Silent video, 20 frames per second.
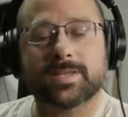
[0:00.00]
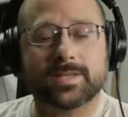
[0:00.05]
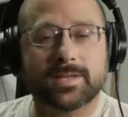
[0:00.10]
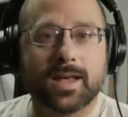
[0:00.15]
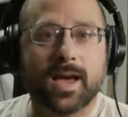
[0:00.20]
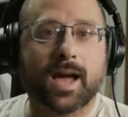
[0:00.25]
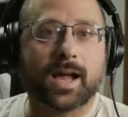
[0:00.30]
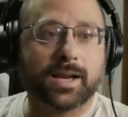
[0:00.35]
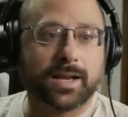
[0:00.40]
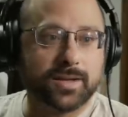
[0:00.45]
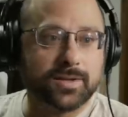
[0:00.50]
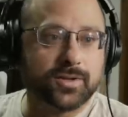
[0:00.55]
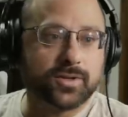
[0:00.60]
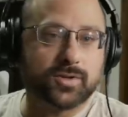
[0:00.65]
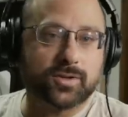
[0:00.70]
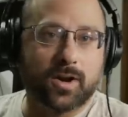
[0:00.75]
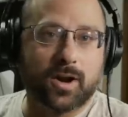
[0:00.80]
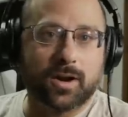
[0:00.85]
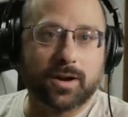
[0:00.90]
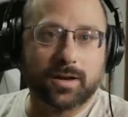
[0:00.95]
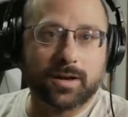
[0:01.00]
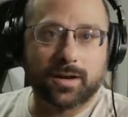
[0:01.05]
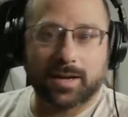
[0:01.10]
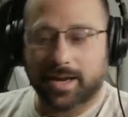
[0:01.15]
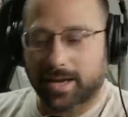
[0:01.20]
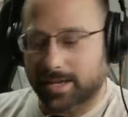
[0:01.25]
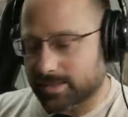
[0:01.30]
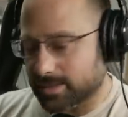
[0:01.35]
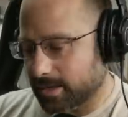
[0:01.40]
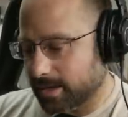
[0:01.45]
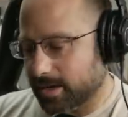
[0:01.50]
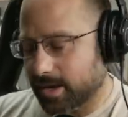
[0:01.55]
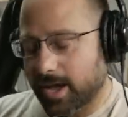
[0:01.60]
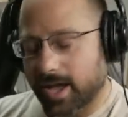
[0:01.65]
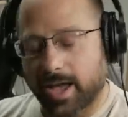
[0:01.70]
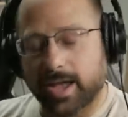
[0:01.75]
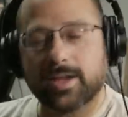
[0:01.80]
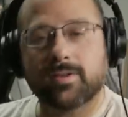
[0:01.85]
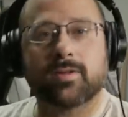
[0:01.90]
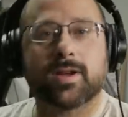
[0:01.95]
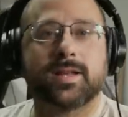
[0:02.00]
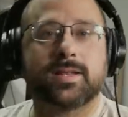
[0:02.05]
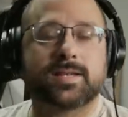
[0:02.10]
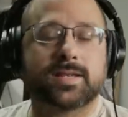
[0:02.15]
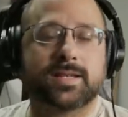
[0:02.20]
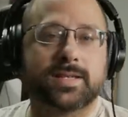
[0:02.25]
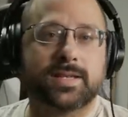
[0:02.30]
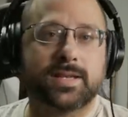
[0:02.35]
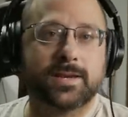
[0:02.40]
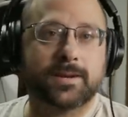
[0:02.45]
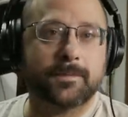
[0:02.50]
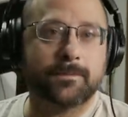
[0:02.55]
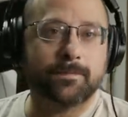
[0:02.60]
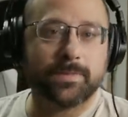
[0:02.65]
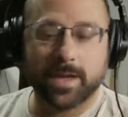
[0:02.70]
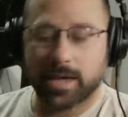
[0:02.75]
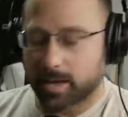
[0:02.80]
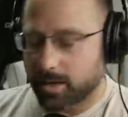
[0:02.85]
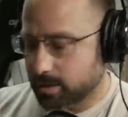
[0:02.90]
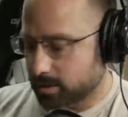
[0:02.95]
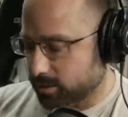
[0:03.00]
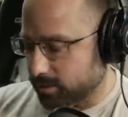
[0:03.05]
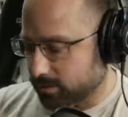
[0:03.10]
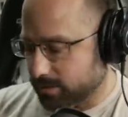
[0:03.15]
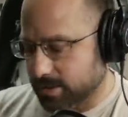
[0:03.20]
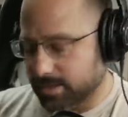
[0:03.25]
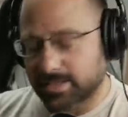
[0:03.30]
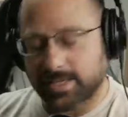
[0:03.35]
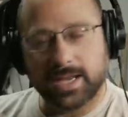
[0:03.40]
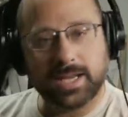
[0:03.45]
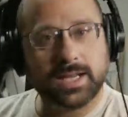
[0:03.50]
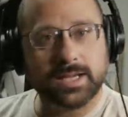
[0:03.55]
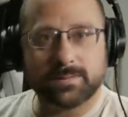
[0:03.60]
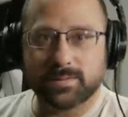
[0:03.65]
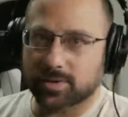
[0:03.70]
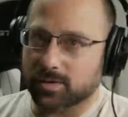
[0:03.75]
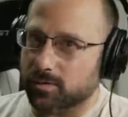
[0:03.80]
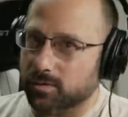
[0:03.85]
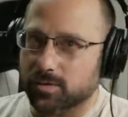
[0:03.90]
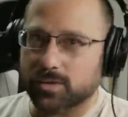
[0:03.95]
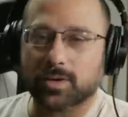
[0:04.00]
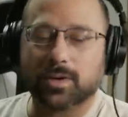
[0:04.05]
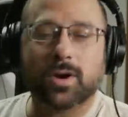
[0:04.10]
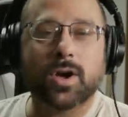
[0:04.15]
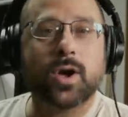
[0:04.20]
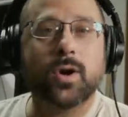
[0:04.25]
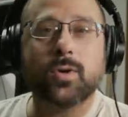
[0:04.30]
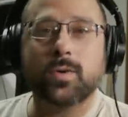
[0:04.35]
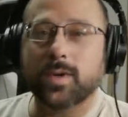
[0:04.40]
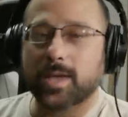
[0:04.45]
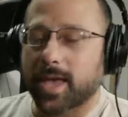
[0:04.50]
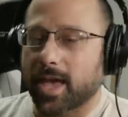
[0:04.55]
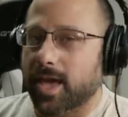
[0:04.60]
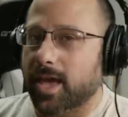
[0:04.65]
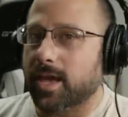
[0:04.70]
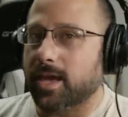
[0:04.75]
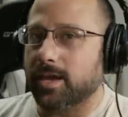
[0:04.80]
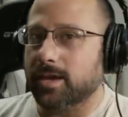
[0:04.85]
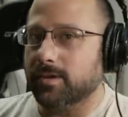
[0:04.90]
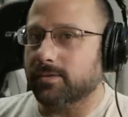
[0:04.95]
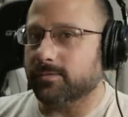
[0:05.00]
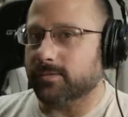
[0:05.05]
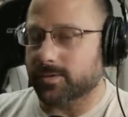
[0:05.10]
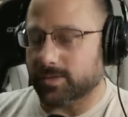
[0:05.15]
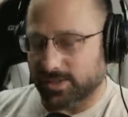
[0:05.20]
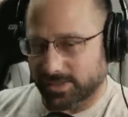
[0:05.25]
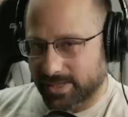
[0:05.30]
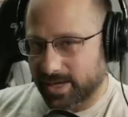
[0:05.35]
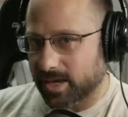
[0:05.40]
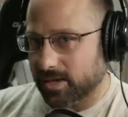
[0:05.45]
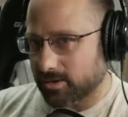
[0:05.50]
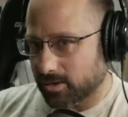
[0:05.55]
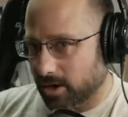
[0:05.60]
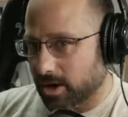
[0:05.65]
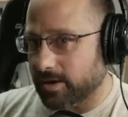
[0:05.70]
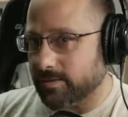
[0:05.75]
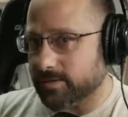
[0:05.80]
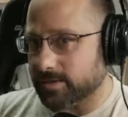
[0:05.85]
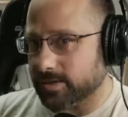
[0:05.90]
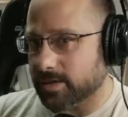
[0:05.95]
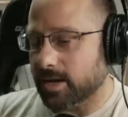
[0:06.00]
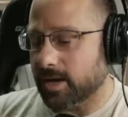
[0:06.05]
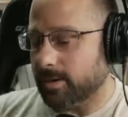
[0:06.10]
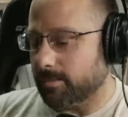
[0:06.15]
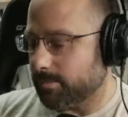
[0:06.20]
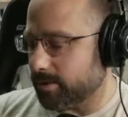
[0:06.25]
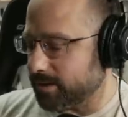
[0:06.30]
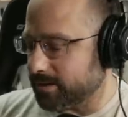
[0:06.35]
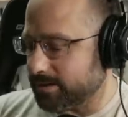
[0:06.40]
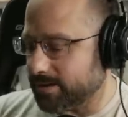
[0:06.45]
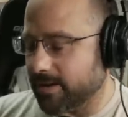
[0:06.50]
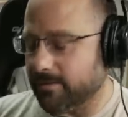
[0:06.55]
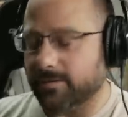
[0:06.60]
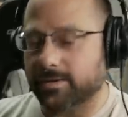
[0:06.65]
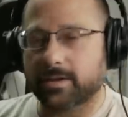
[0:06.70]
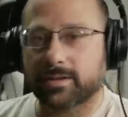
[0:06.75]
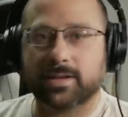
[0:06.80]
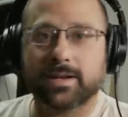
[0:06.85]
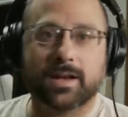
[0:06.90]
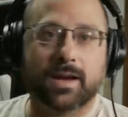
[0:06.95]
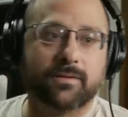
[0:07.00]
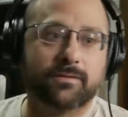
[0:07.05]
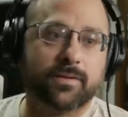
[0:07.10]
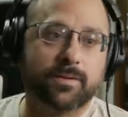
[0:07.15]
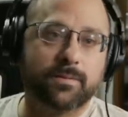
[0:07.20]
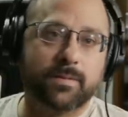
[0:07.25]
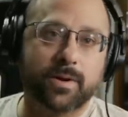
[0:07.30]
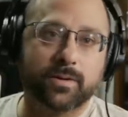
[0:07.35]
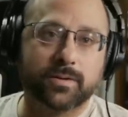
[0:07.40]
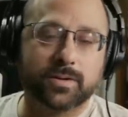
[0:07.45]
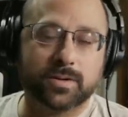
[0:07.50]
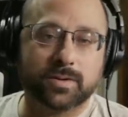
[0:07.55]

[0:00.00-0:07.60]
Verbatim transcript: is not as strong as like a high-grade steel. So titanium screws are okay for standoffs, but definitely not for motor